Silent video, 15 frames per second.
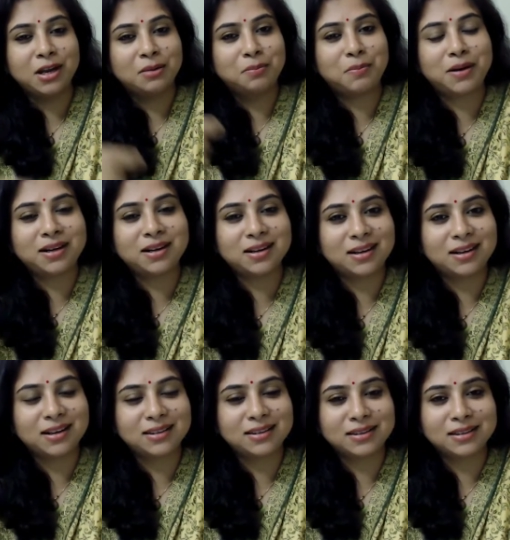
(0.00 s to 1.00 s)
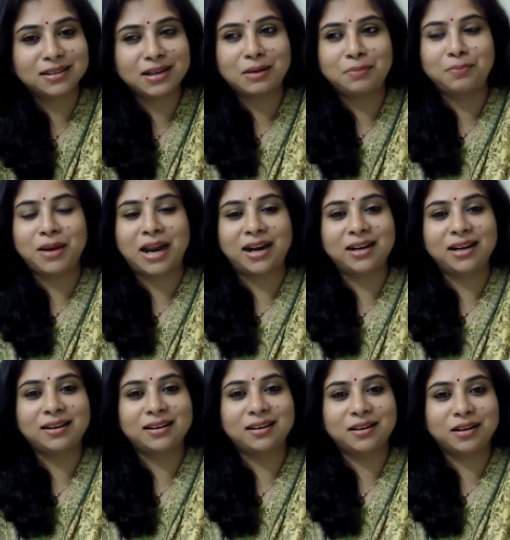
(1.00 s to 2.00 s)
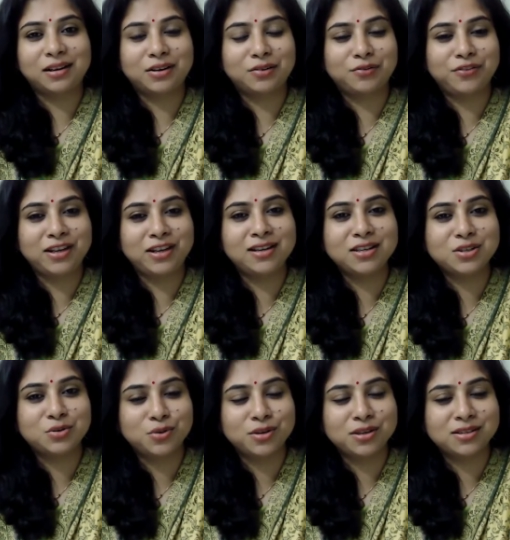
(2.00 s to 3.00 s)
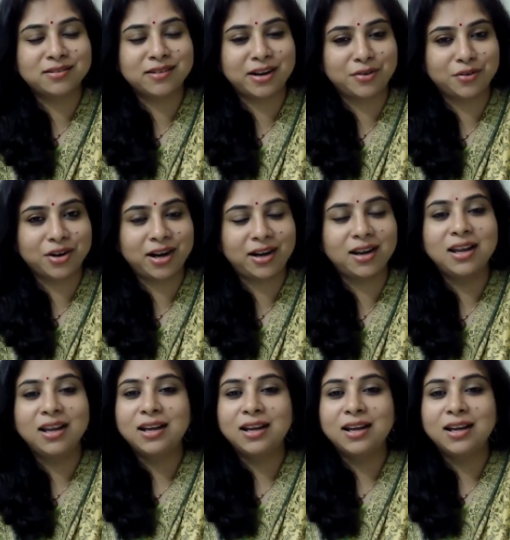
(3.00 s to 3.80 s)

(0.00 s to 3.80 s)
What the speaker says: but a planet Venus who is retrograde,